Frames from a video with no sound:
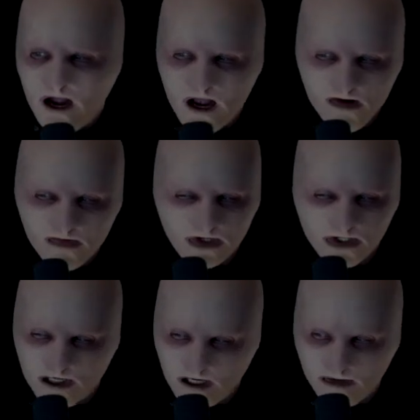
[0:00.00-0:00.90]
I have a
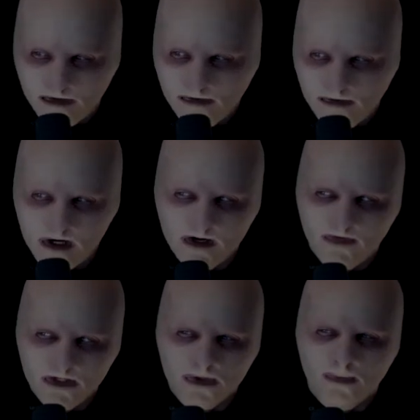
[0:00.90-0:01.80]
shell, or
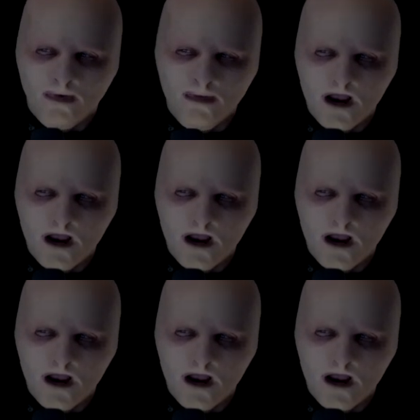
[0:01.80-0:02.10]
invisible